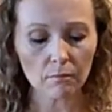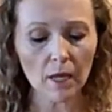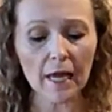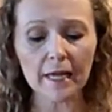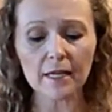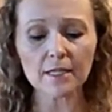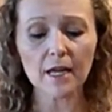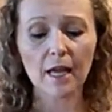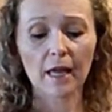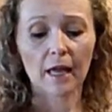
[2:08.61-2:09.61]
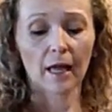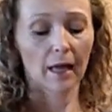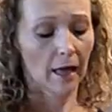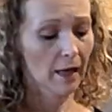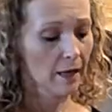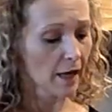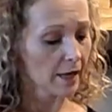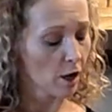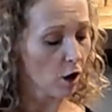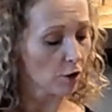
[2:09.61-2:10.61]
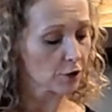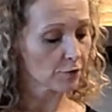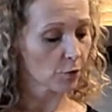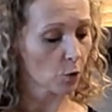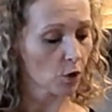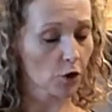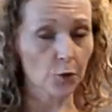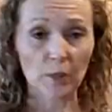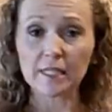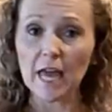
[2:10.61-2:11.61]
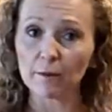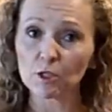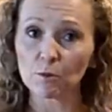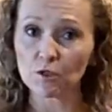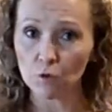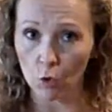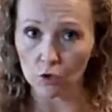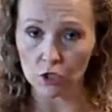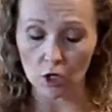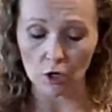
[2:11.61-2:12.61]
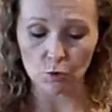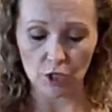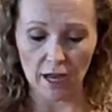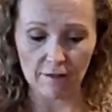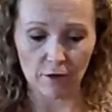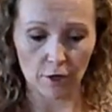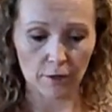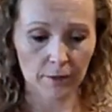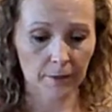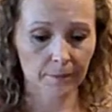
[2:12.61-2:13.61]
And it calls for three tablespoons of cornstarch, which I have here.